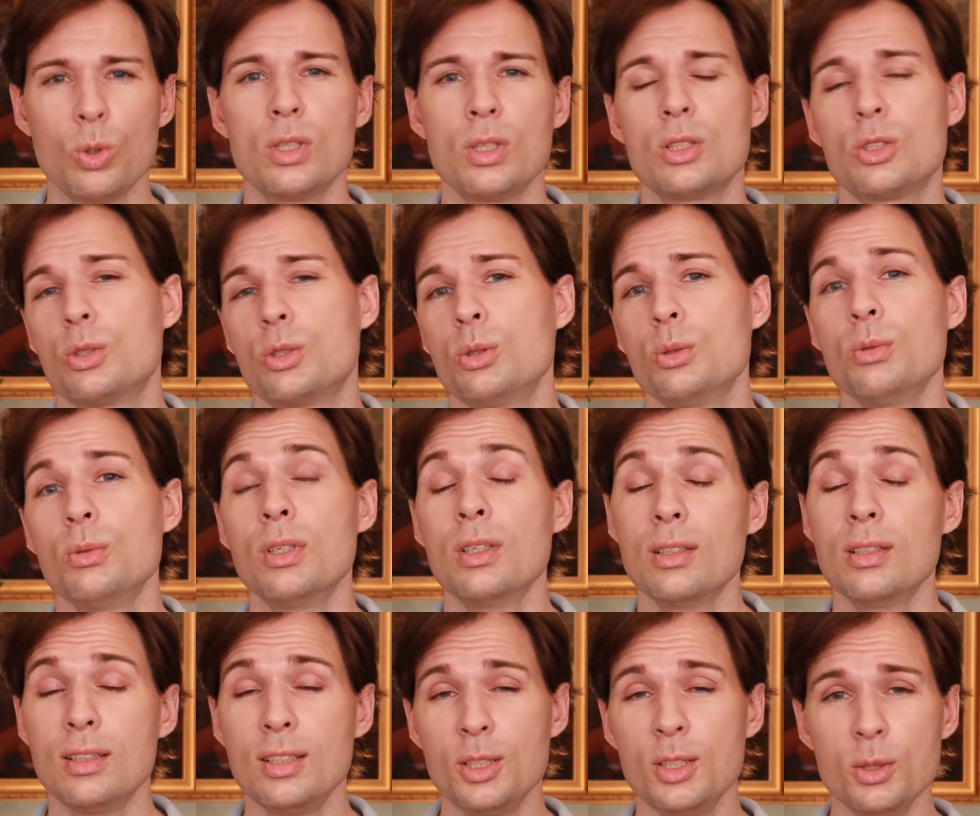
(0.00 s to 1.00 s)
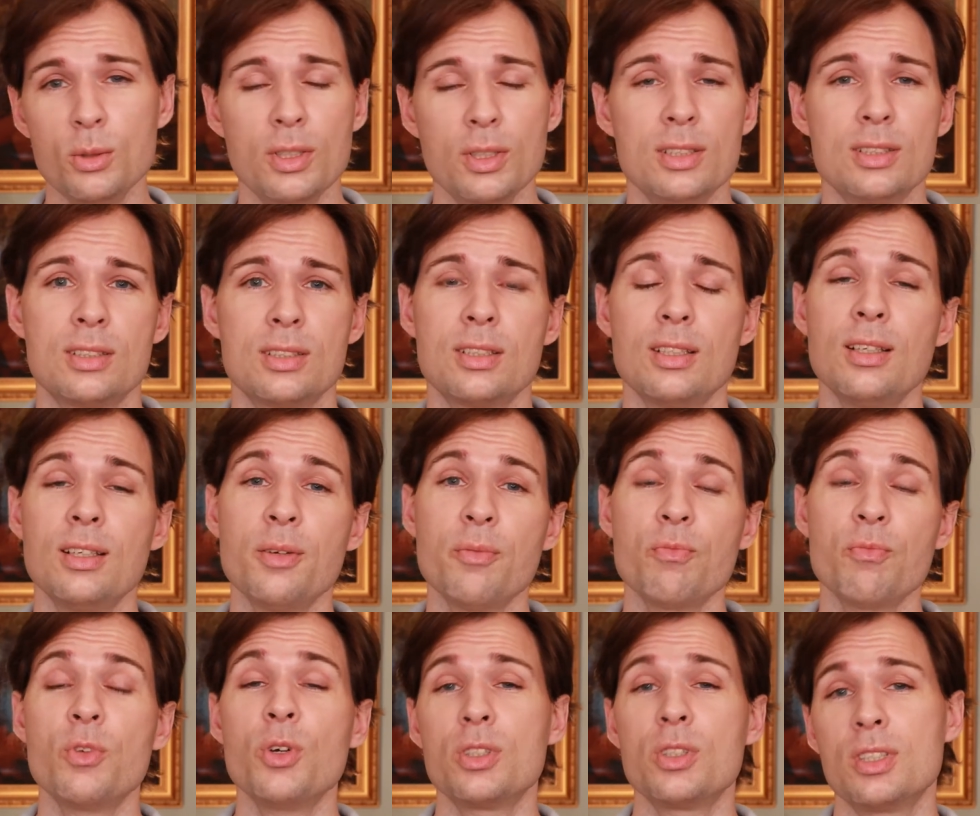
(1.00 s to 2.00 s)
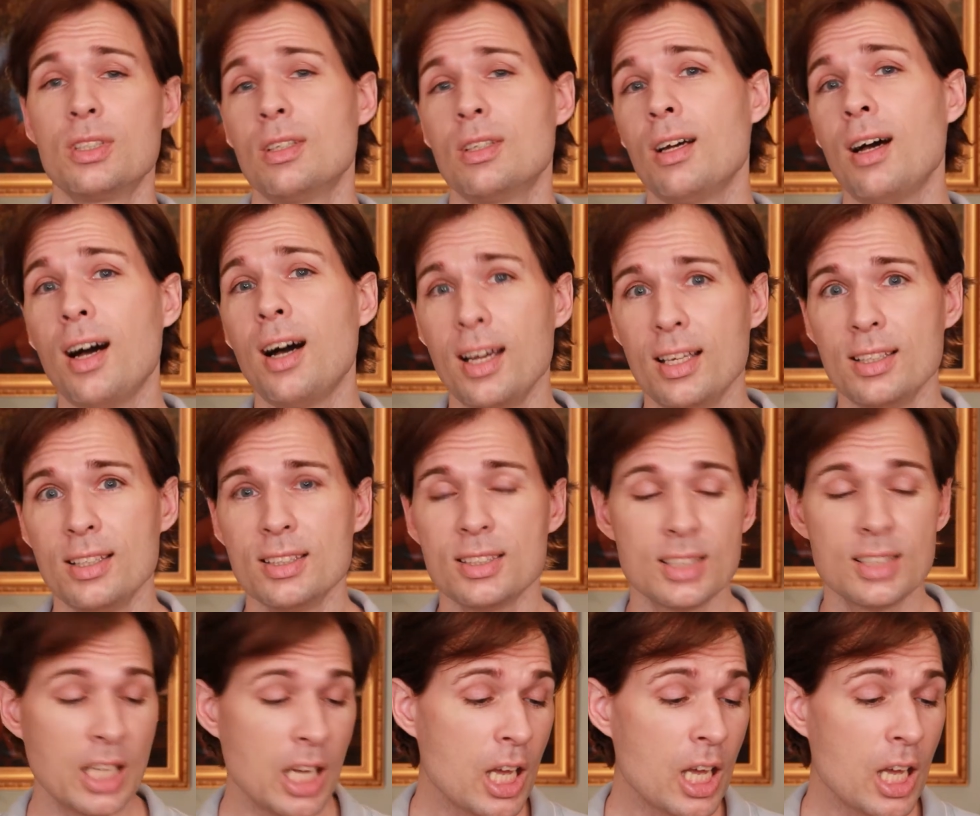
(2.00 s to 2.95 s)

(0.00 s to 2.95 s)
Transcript: it to the US Virgin Islands.